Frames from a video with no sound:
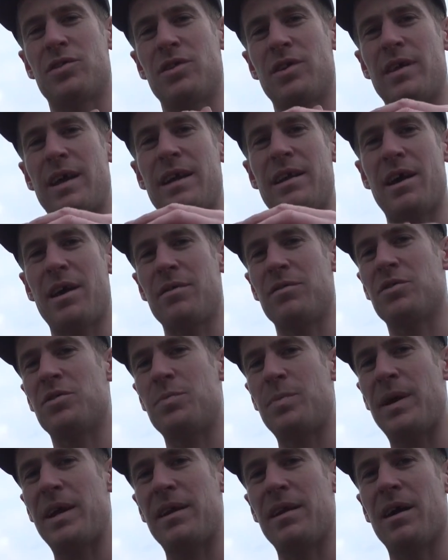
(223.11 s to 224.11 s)
so they don't
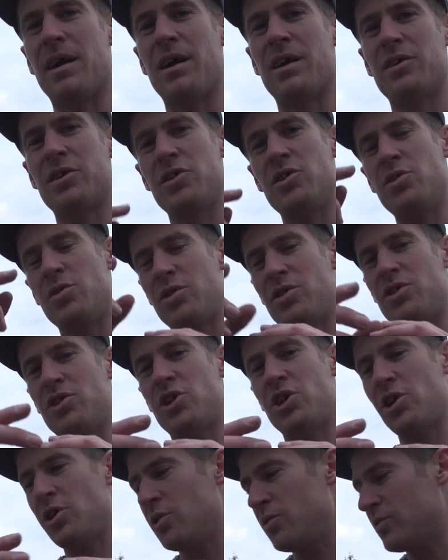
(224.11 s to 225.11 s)
spin hard, and you can
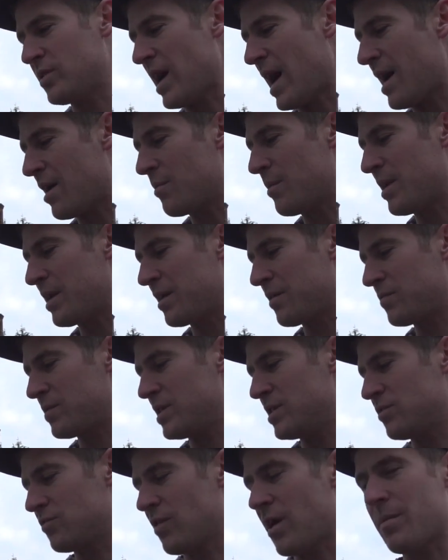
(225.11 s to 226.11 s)
choose how many of
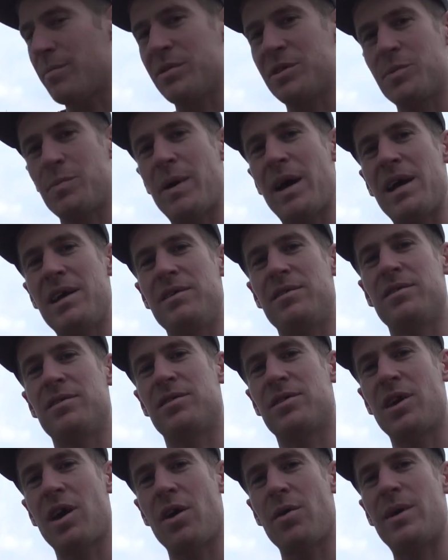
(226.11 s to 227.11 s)
these rubber
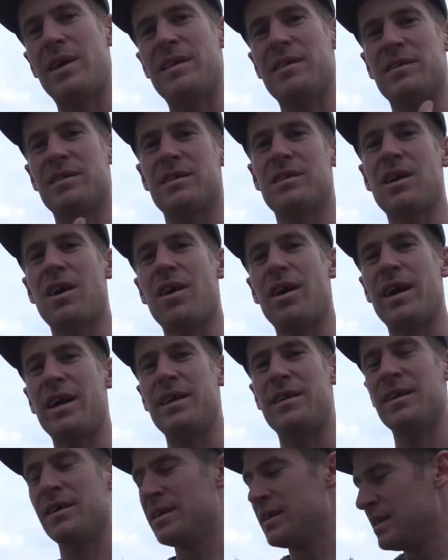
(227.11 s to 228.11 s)
spacers go
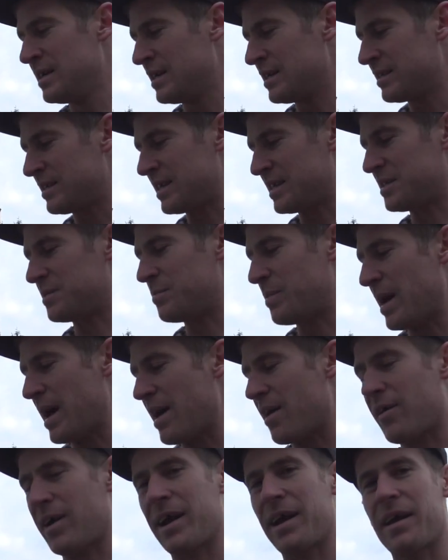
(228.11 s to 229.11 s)
inside this
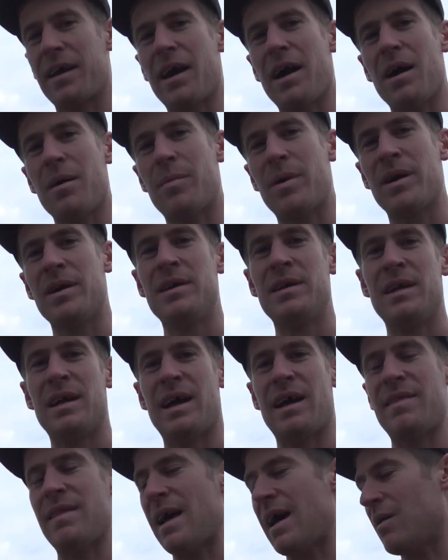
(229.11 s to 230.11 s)
bearing cup,
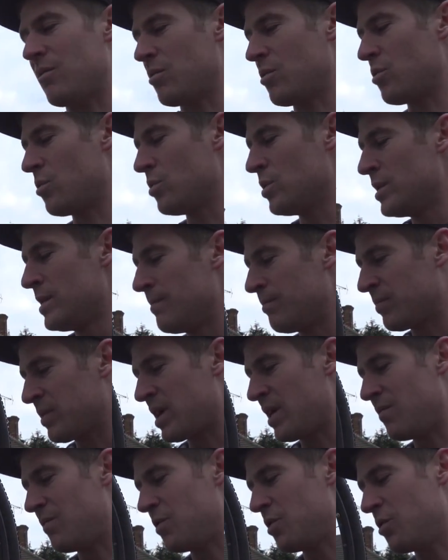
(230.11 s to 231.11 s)
and that will
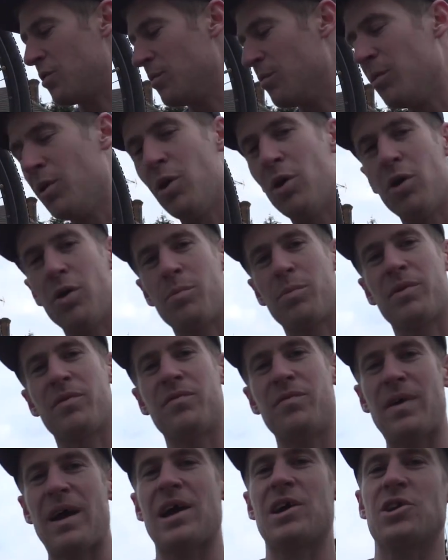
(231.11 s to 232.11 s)
give you a more
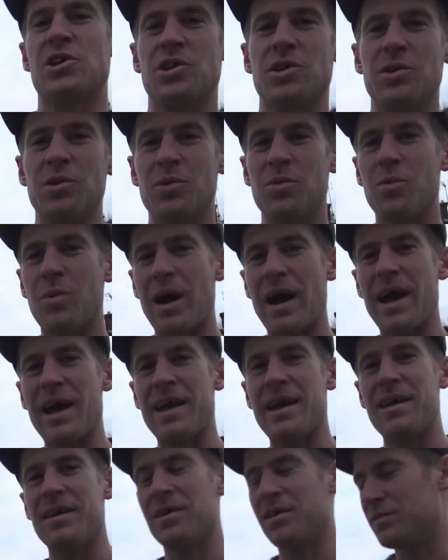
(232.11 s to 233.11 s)
professional
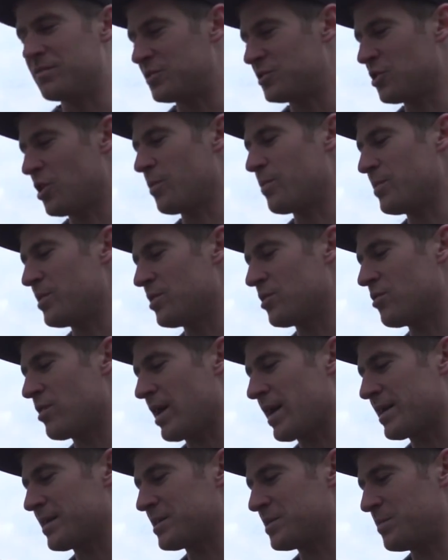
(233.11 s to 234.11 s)
way of stopping your
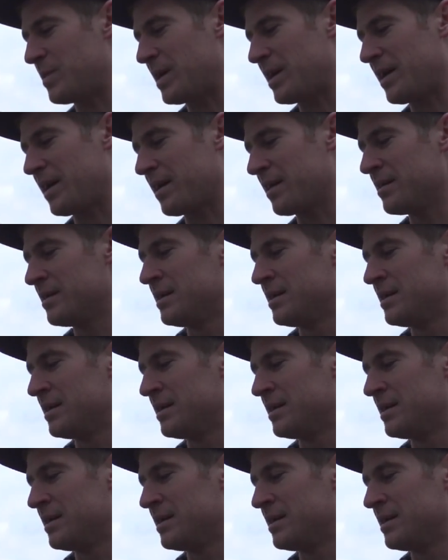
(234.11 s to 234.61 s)
crank spinning.